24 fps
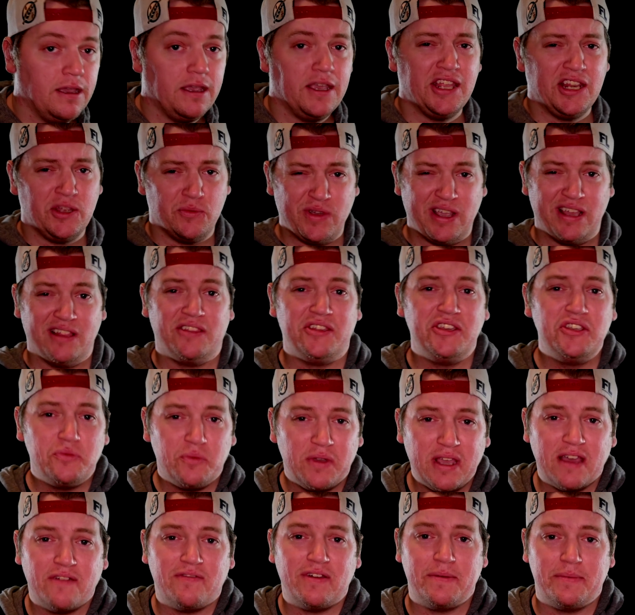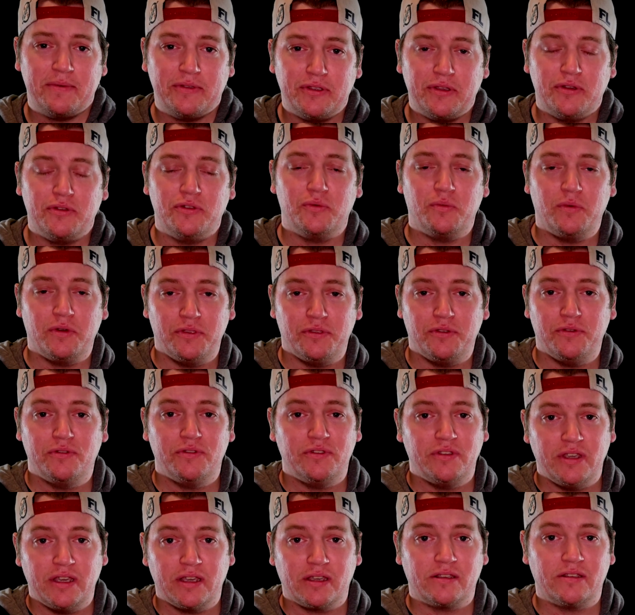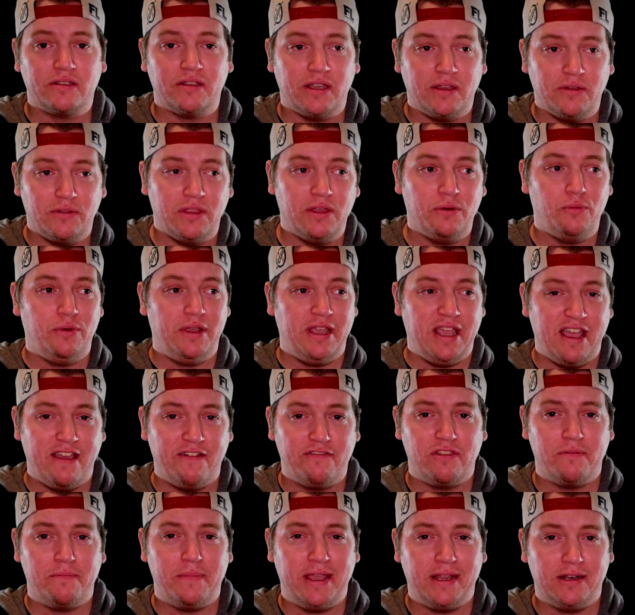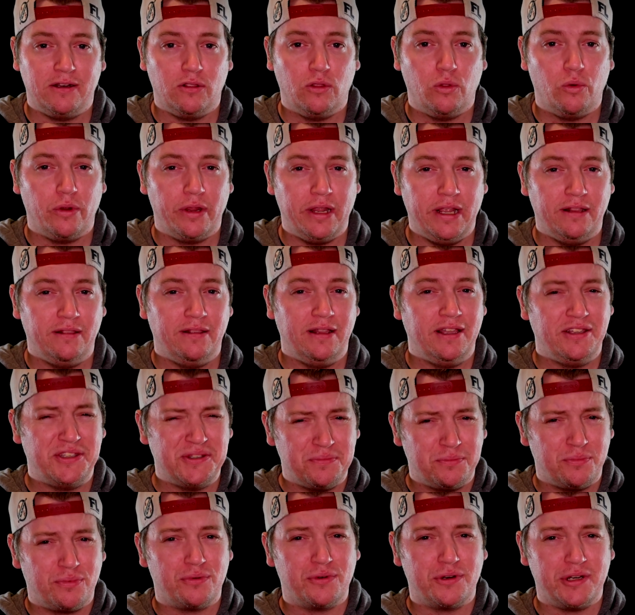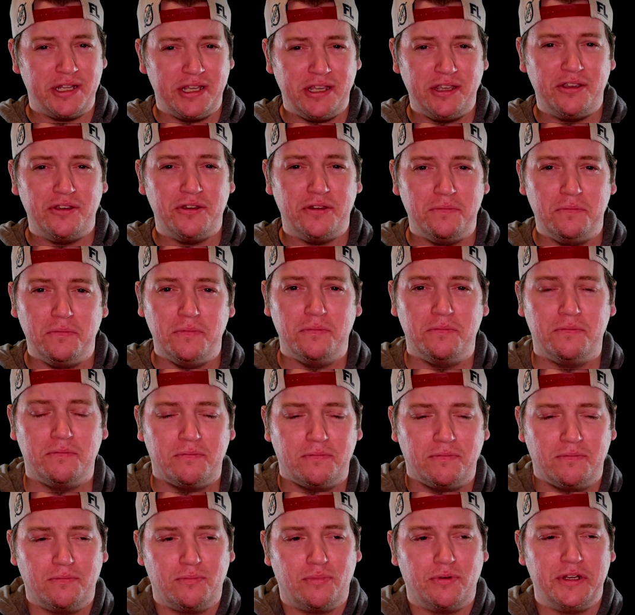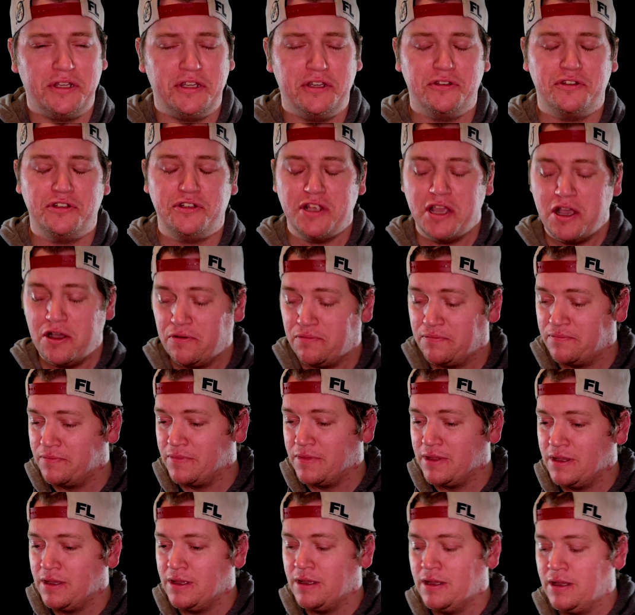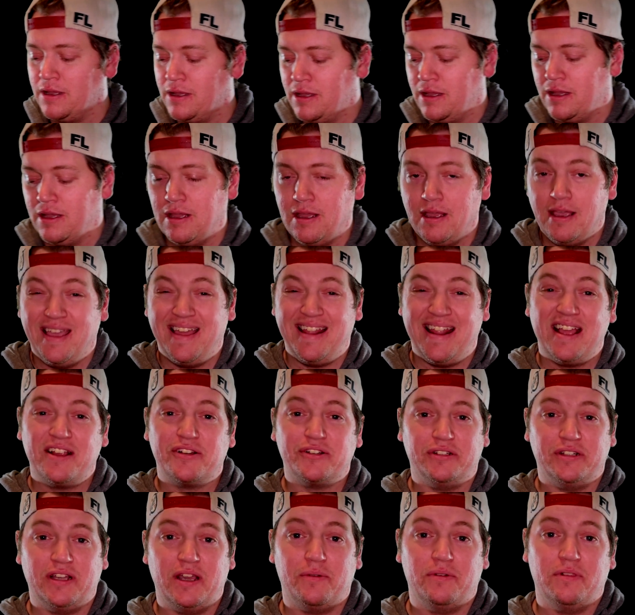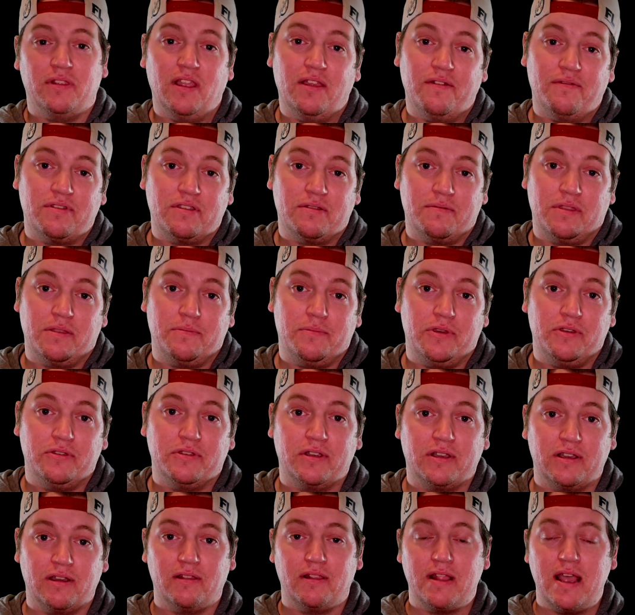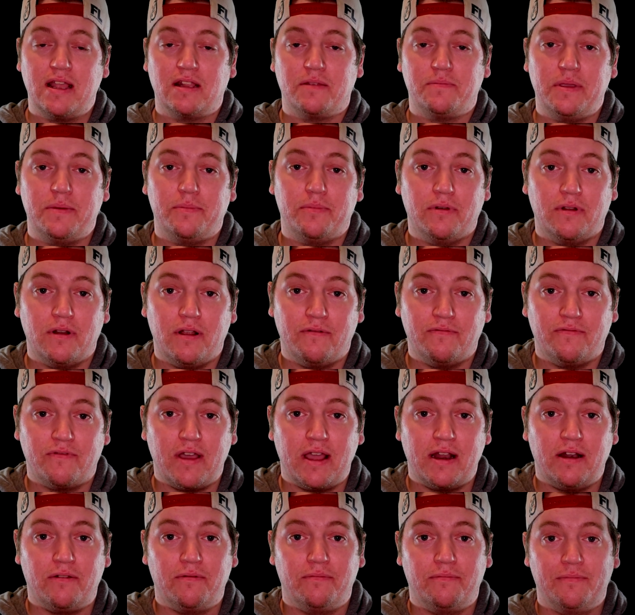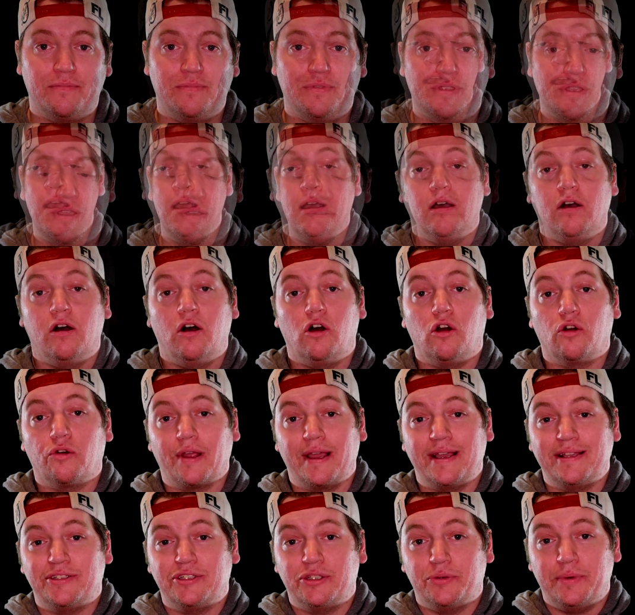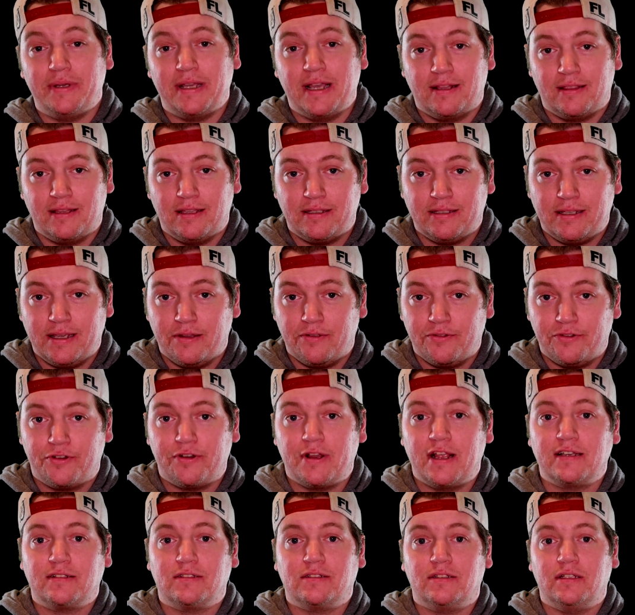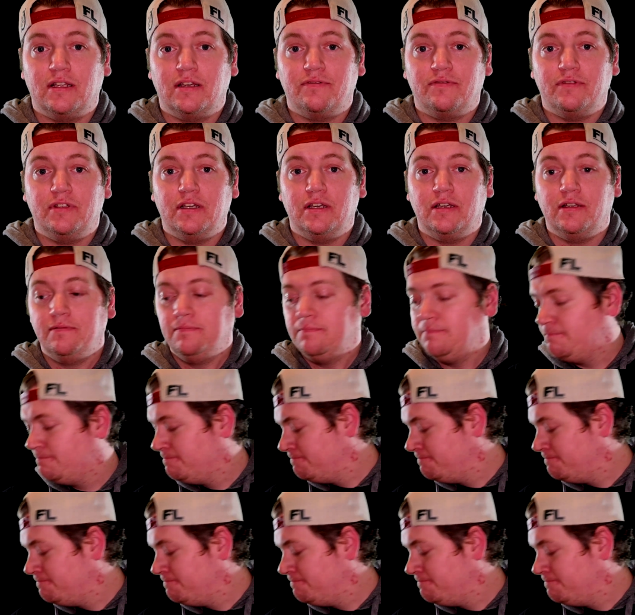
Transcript: anyway, at least we have episodes 1 through 6, and then we have The Mandalorian. That's a pretty good show. And actually, I would love some of the music on that to be put on vinyl. All right, so we got the soundtrack stuff done.